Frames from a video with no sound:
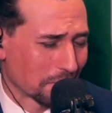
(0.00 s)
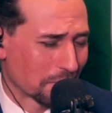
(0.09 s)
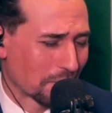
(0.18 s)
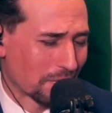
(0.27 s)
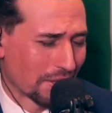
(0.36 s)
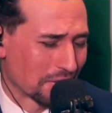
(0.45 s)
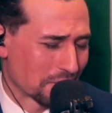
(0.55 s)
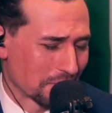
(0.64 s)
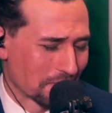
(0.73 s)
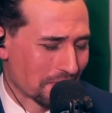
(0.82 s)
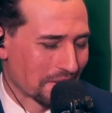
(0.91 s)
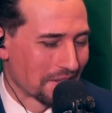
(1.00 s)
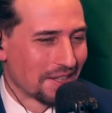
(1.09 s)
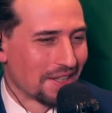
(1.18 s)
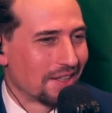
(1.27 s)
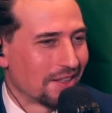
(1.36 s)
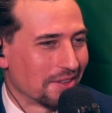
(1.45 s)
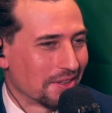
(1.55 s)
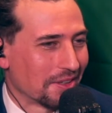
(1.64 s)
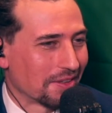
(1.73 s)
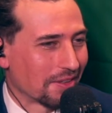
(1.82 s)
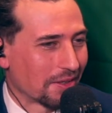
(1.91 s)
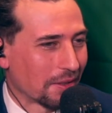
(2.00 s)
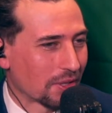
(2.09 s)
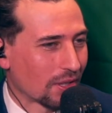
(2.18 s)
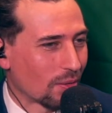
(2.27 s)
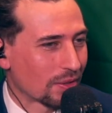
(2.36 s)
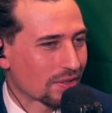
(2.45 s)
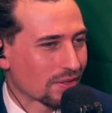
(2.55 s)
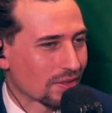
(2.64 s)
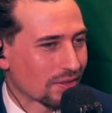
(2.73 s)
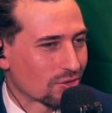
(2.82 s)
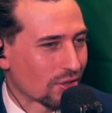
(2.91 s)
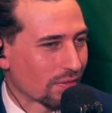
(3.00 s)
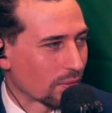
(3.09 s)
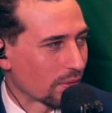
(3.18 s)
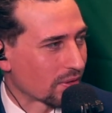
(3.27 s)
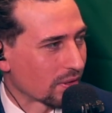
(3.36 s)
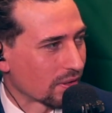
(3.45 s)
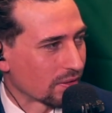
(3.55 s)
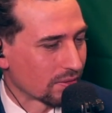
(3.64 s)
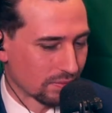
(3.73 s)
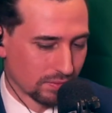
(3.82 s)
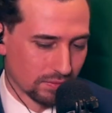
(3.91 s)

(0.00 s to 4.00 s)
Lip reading: at my age, I mean, I always travel with a